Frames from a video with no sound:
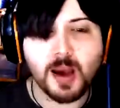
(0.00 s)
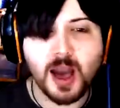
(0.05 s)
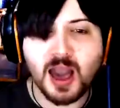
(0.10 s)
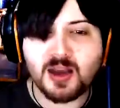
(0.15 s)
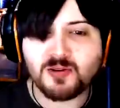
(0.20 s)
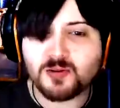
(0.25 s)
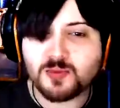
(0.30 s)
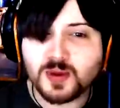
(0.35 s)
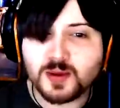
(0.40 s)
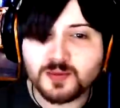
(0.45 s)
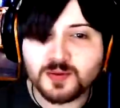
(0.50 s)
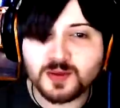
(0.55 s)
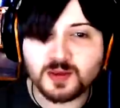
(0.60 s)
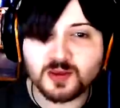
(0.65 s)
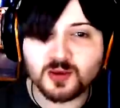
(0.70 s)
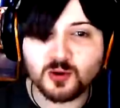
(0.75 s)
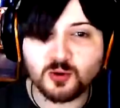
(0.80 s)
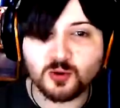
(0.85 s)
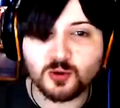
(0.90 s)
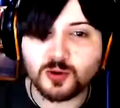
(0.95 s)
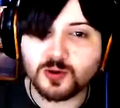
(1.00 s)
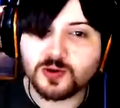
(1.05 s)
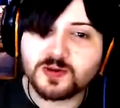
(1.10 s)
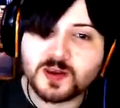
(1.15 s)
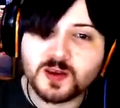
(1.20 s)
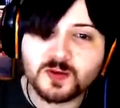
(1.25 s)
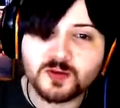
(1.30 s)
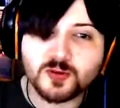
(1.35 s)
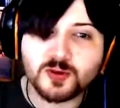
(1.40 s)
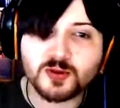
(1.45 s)
I remember this hole.
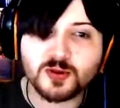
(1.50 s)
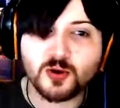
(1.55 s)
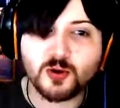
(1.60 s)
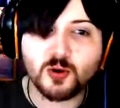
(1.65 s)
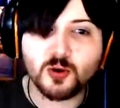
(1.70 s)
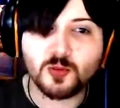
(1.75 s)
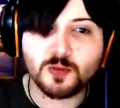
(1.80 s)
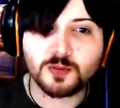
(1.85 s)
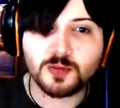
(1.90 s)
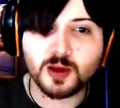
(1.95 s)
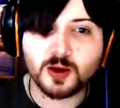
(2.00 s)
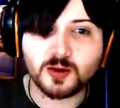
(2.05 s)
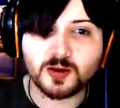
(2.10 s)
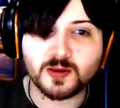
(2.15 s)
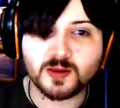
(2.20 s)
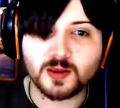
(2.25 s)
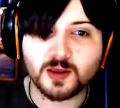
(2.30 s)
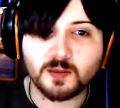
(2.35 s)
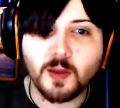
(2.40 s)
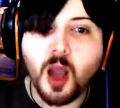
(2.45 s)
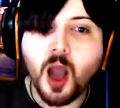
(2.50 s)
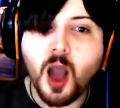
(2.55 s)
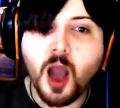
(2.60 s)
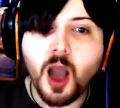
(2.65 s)
This was the hole... No, it's not.